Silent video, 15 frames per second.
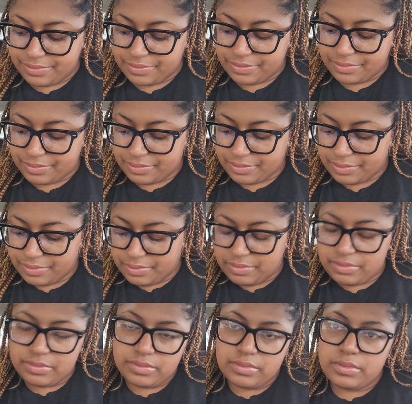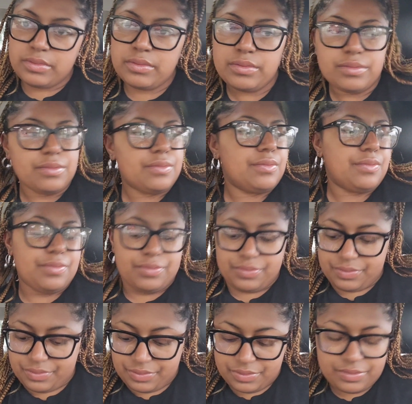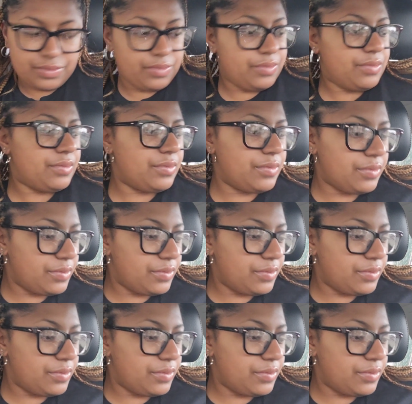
Nothing is said.